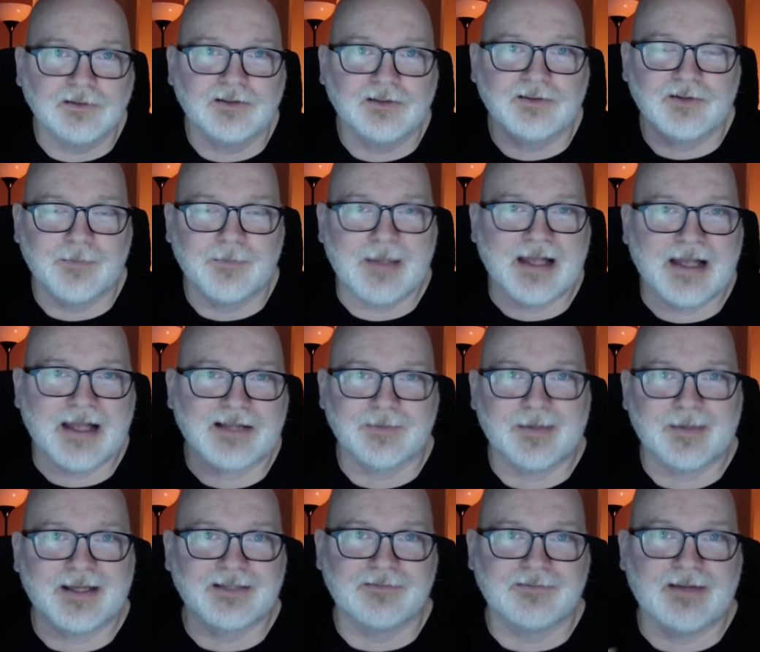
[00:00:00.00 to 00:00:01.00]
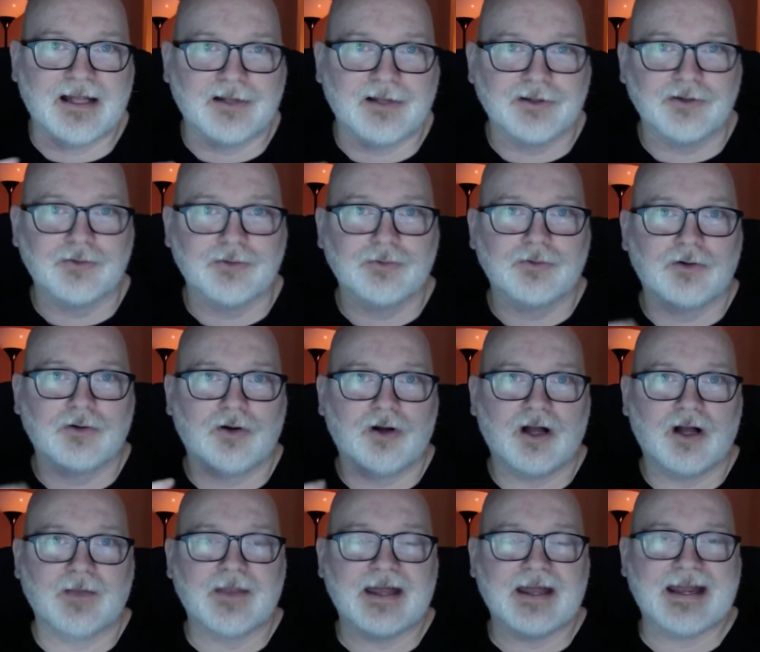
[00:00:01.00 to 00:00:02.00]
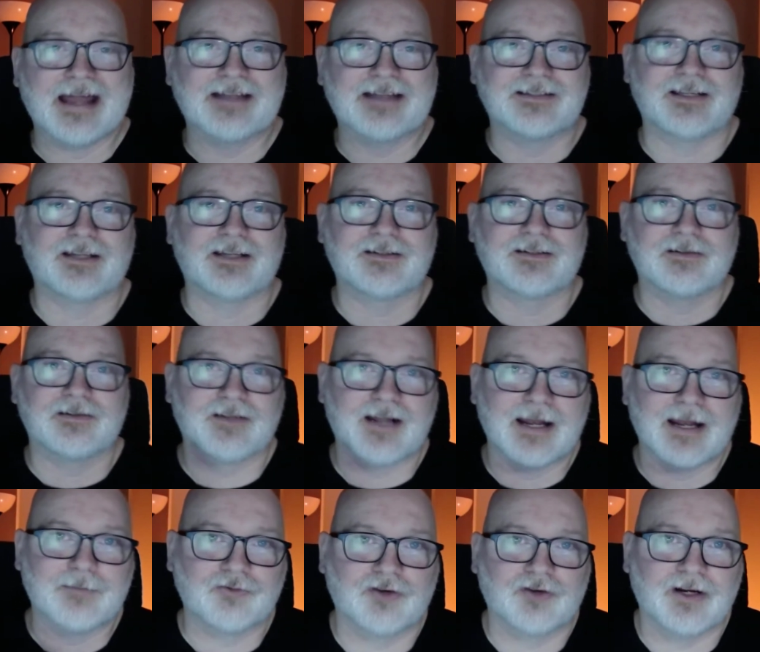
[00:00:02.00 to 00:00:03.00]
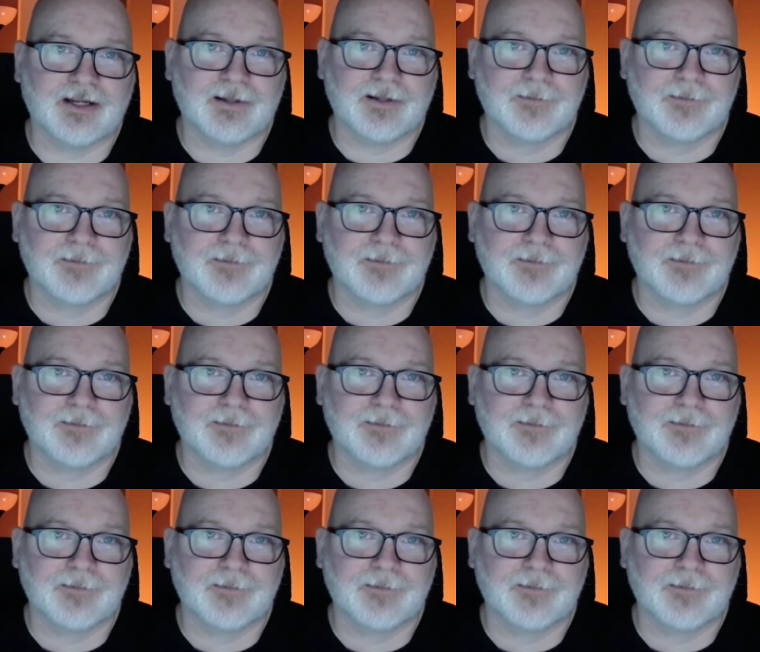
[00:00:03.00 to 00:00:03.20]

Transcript: to maximize value on that asset that I'm trading.